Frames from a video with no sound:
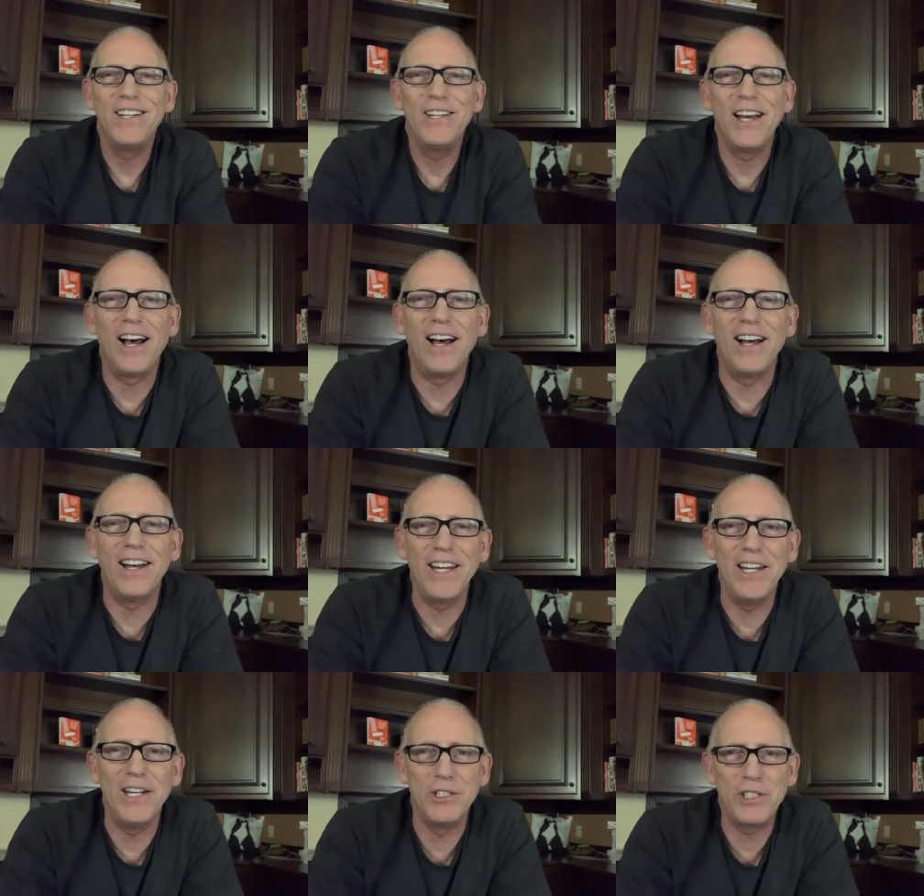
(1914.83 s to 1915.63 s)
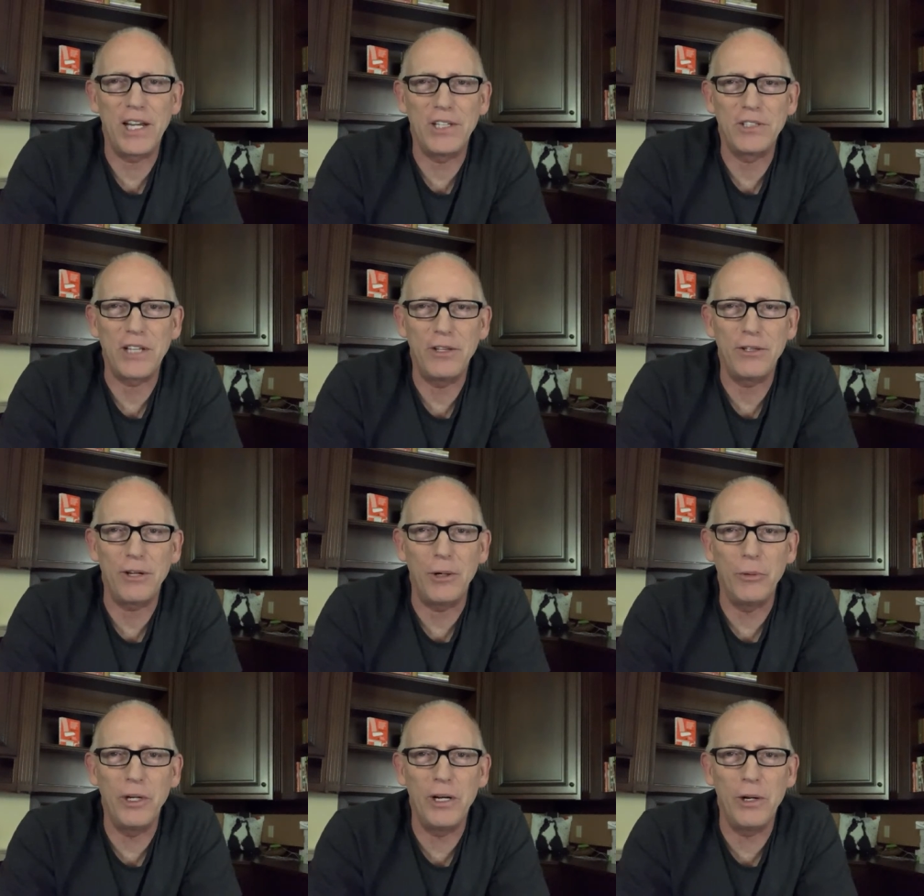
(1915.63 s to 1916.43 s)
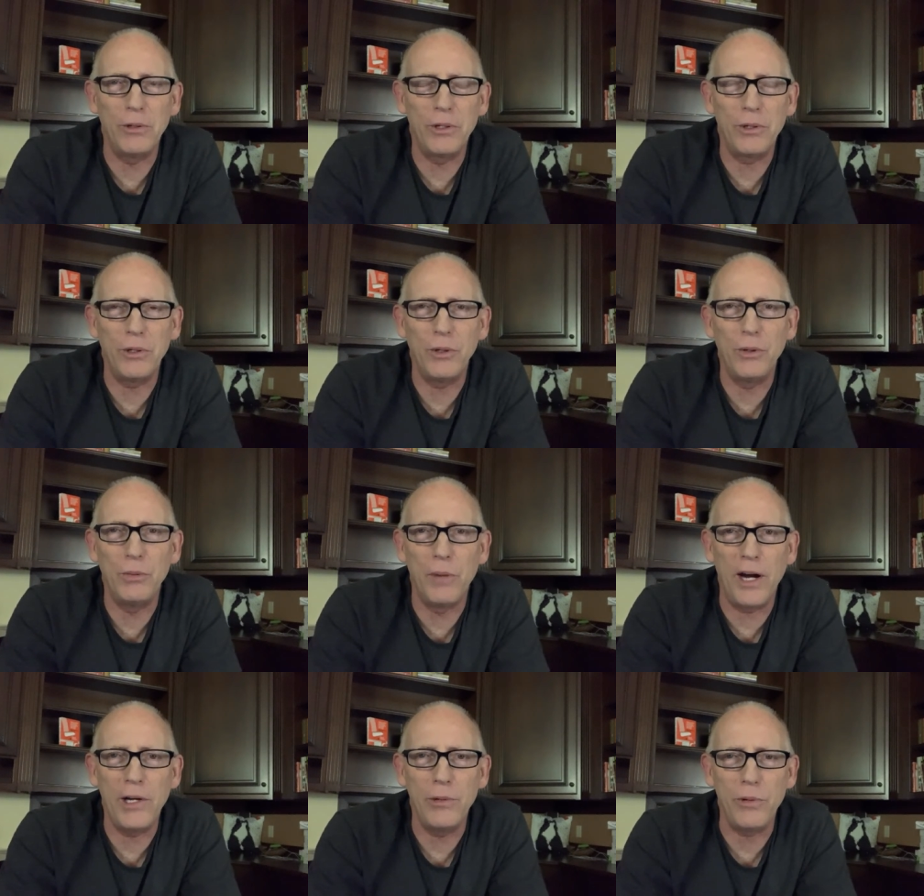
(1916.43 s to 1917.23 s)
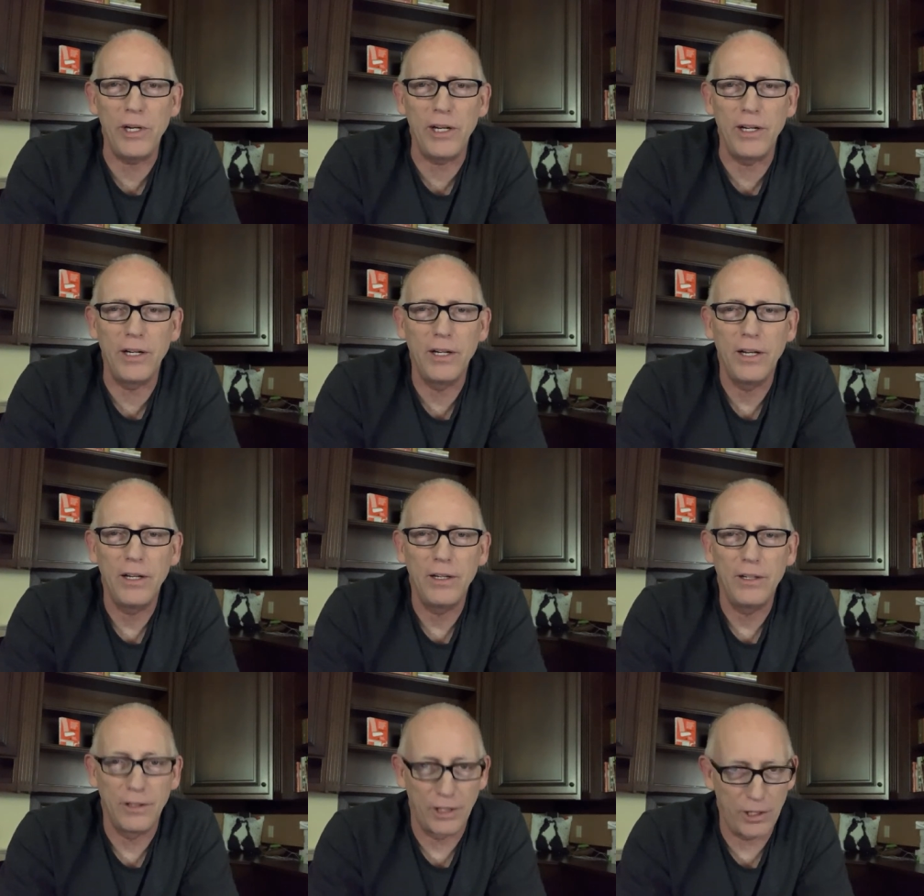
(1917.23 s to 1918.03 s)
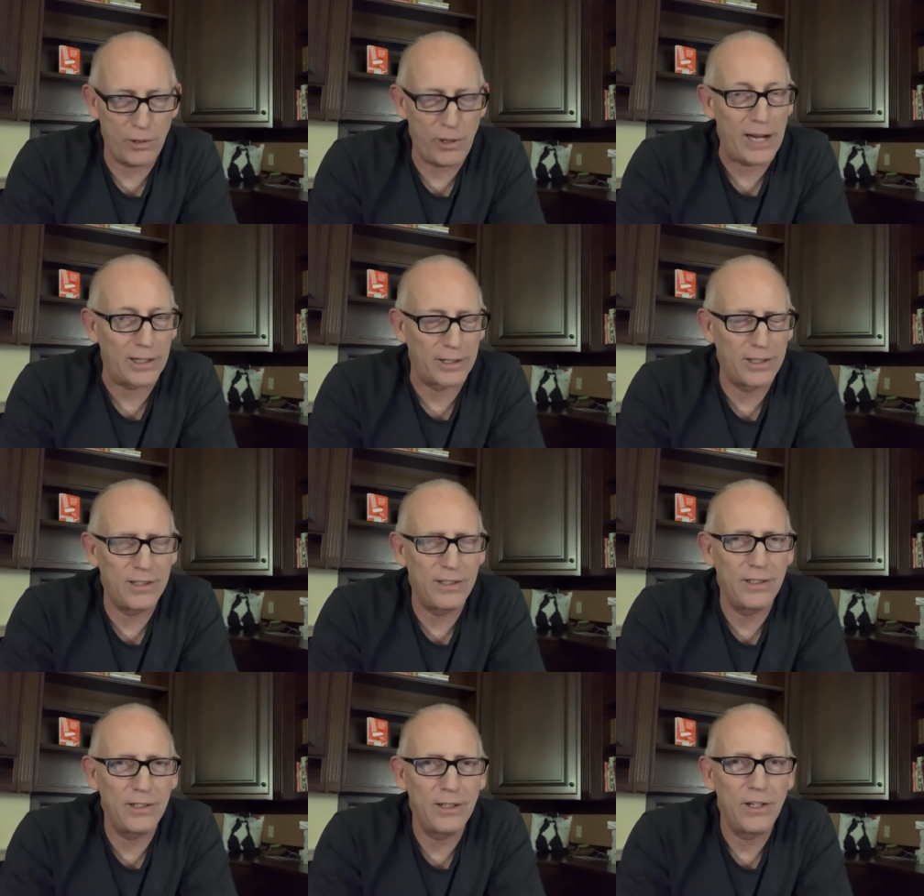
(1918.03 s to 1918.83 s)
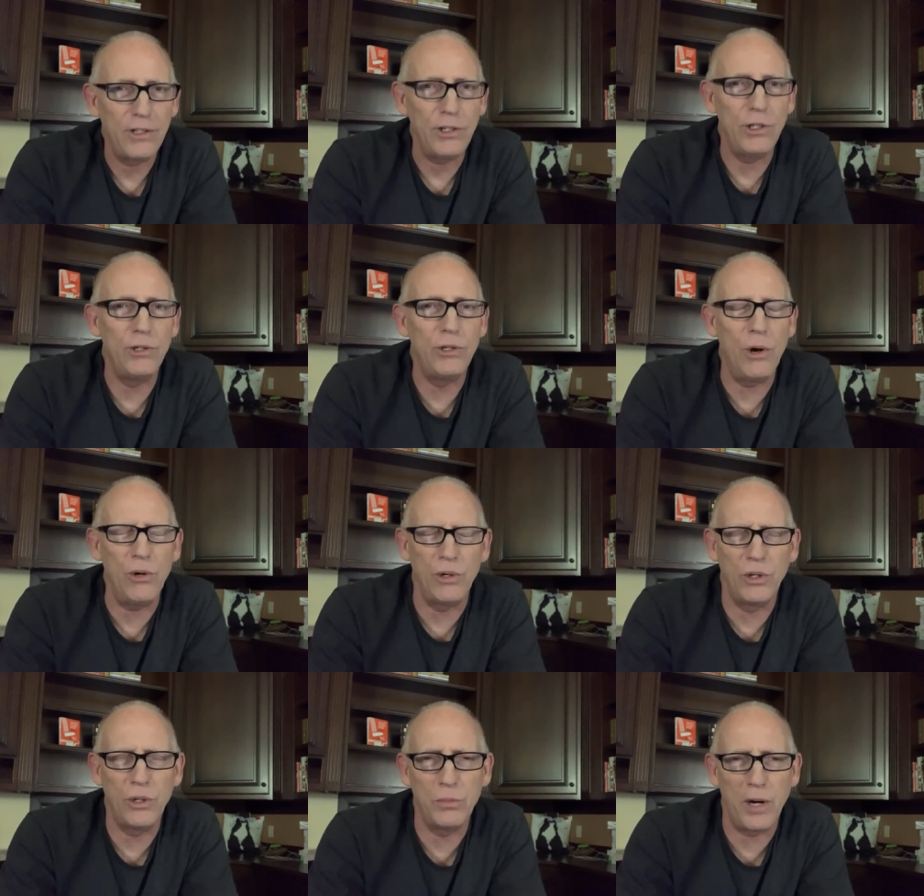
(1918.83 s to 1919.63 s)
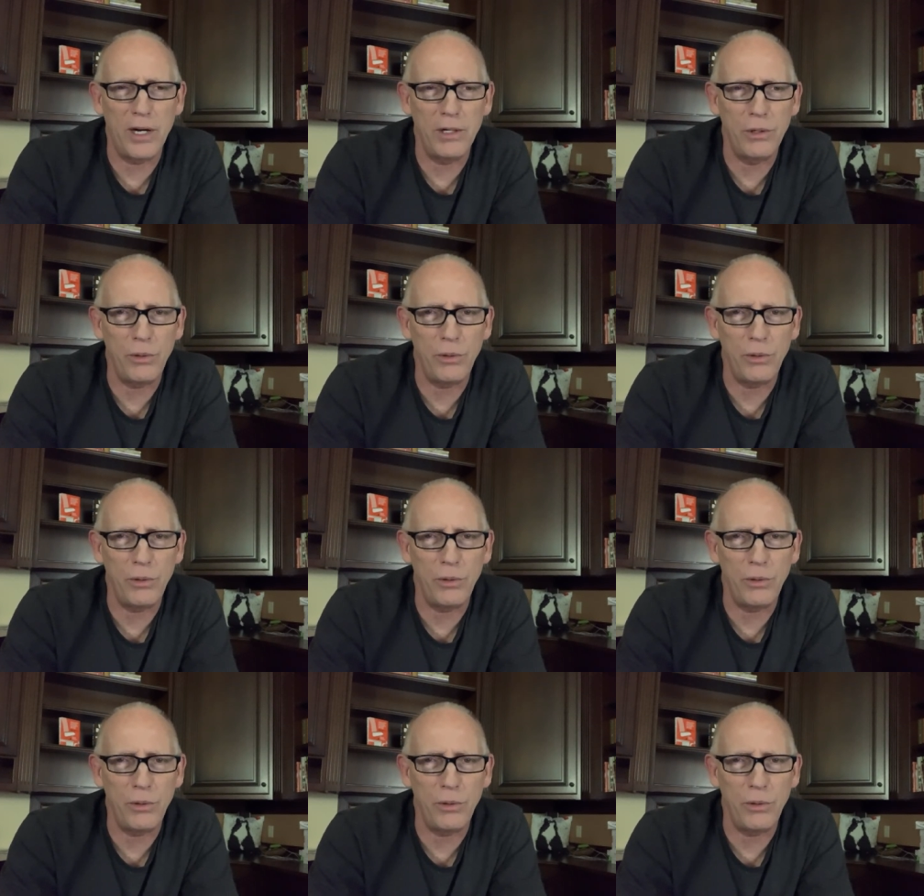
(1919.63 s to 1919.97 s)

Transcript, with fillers: Uh, Ian says, I thought we don't do mind reading. Correct. You don't do mind